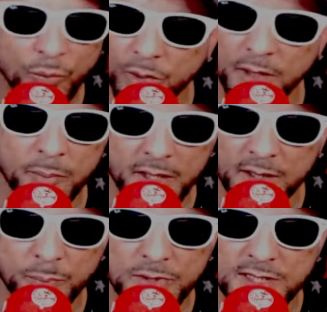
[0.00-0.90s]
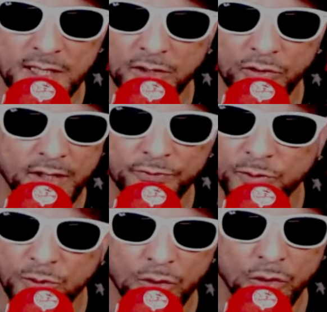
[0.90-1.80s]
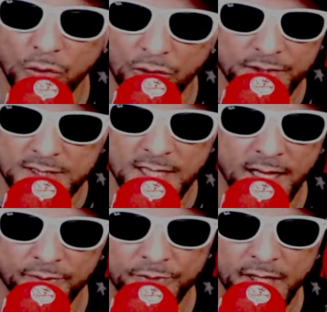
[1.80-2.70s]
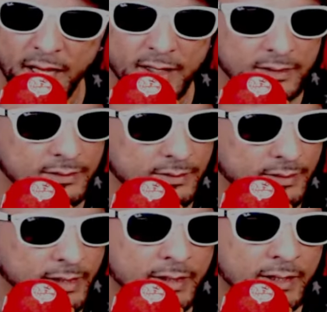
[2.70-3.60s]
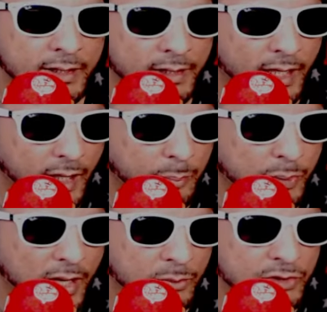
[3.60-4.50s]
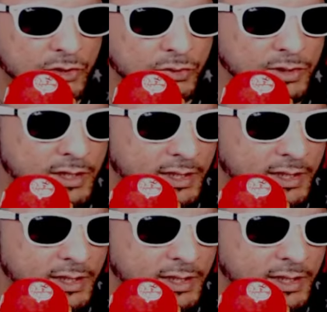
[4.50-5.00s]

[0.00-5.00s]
We are 1,000,000% grateful all the time for that. I promise you.